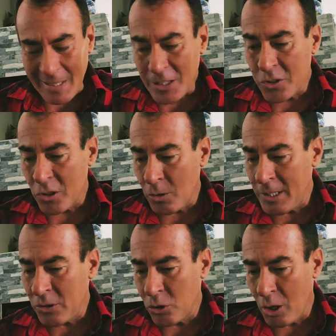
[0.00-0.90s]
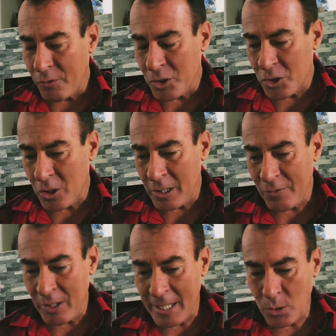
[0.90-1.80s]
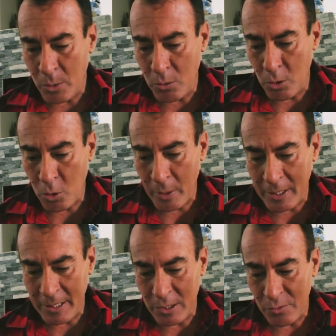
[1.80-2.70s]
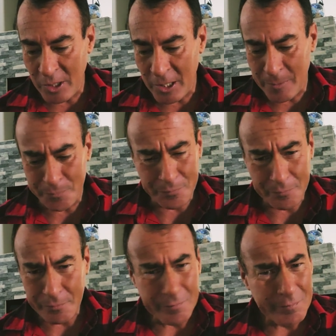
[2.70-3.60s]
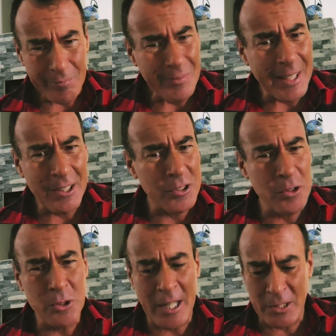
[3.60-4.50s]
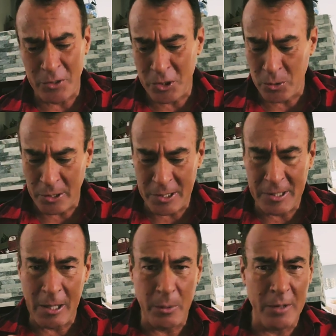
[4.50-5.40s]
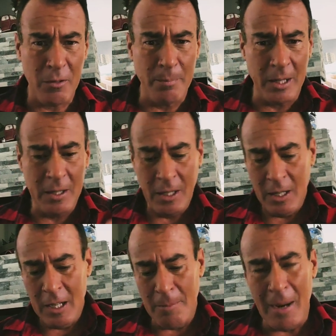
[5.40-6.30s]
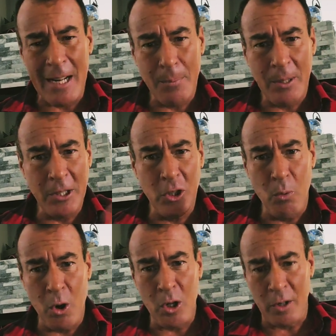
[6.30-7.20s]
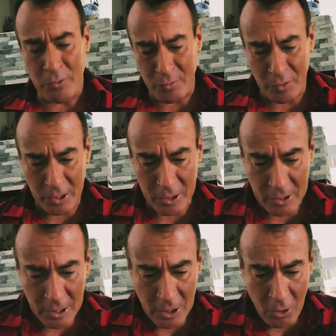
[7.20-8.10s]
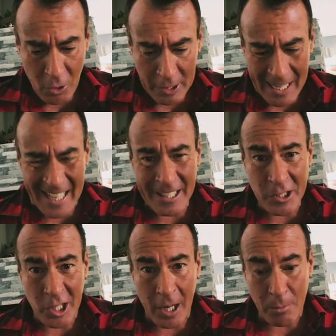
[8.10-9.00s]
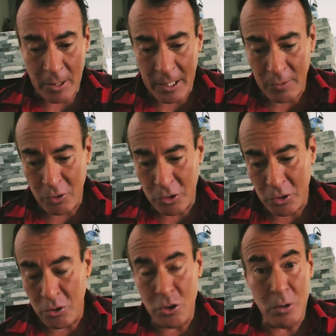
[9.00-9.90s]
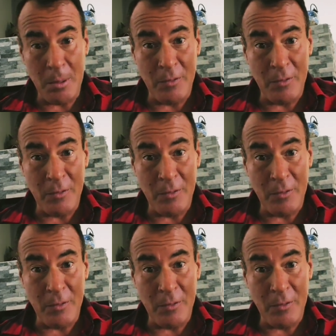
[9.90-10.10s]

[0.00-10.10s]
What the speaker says: So he took off his shirt, leaving last week real quickly in this video. And there's two sides of a story, this and that, whatever. But in my opinion, you don't walk off the field on any job, right? If you do, you should be